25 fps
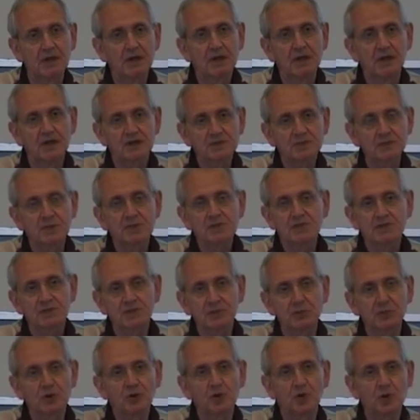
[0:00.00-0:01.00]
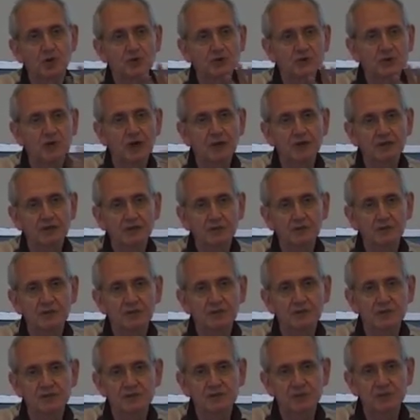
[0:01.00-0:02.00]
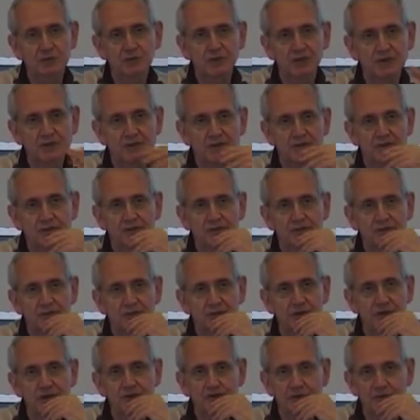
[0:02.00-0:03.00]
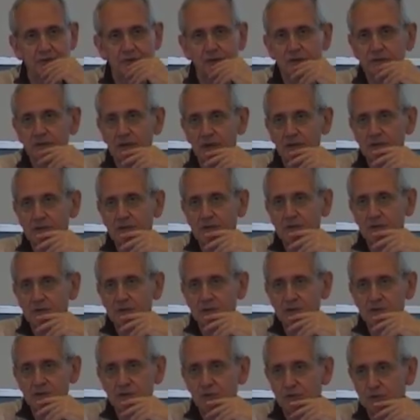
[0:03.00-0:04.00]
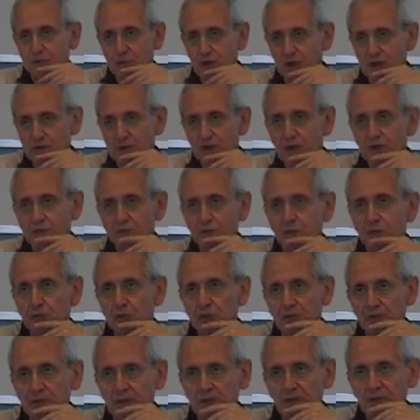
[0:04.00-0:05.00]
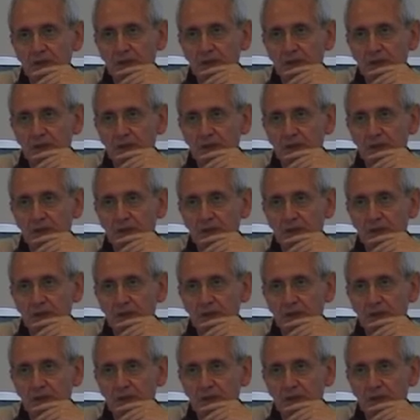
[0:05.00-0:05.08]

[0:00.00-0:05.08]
especially because the activities, the present pattern of activities would not have to be,